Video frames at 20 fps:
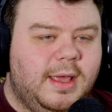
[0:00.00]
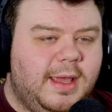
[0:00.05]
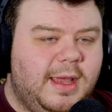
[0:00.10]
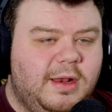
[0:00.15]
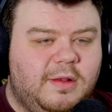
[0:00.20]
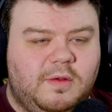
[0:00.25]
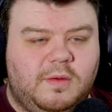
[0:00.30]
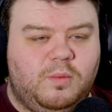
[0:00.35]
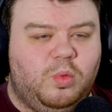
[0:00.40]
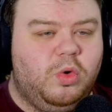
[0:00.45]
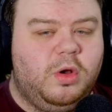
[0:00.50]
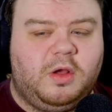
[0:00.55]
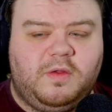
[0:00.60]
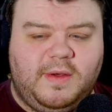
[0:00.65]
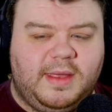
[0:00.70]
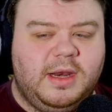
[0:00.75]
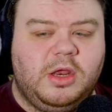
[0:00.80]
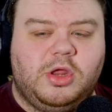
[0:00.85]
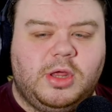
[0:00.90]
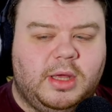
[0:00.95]
It works for
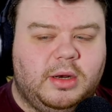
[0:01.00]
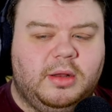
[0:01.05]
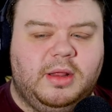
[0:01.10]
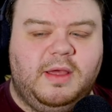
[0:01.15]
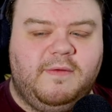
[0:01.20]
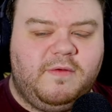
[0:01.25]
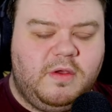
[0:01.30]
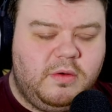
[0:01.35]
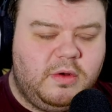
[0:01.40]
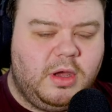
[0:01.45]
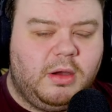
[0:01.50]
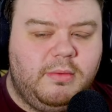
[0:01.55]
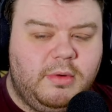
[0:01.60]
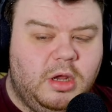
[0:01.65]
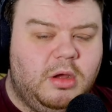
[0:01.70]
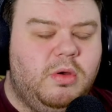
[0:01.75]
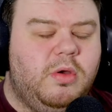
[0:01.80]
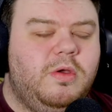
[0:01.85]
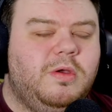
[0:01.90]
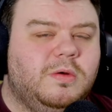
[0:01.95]
any channel. If you don't
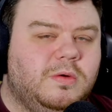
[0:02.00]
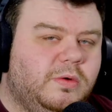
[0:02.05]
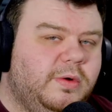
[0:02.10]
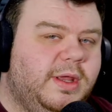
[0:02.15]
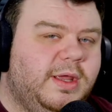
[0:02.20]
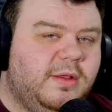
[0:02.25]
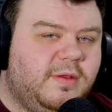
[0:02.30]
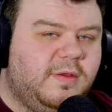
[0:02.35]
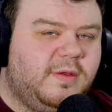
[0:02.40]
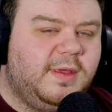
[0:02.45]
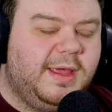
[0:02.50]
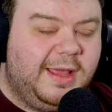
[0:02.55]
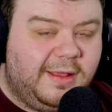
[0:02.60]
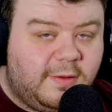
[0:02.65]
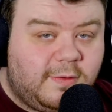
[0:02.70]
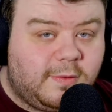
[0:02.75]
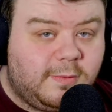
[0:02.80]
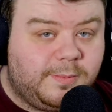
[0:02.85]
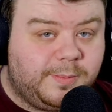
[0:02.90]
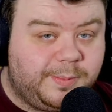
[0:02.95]
know who your audience
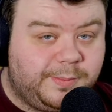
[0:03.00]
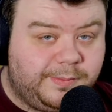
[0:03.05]
is,